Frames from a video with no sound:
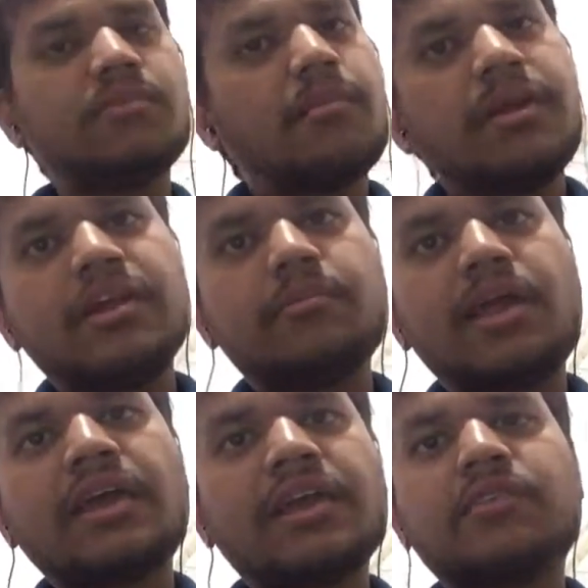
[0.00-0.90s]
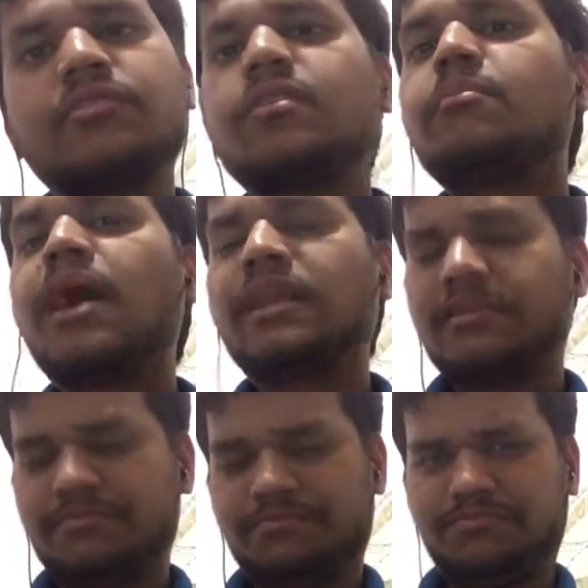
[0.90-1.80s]
by multiplying it with the pi.
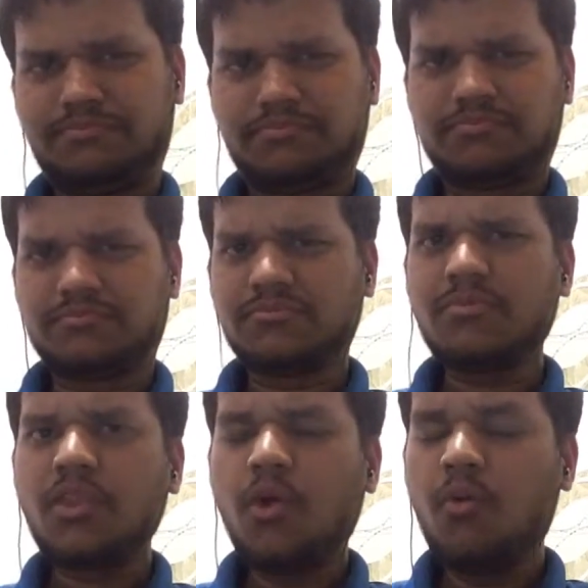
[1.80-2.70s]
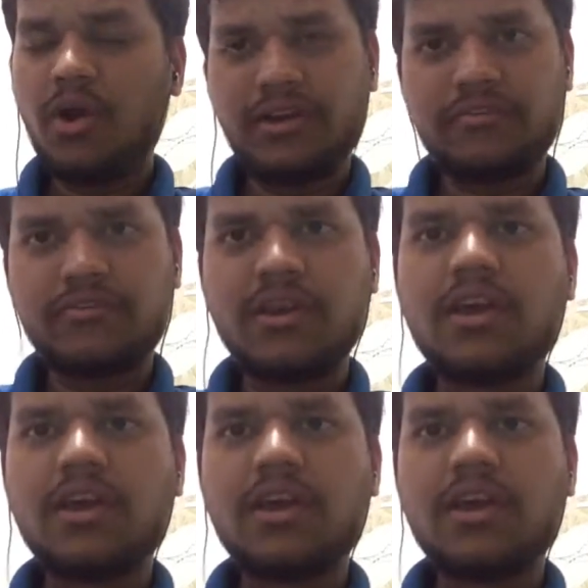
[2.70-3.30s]
What if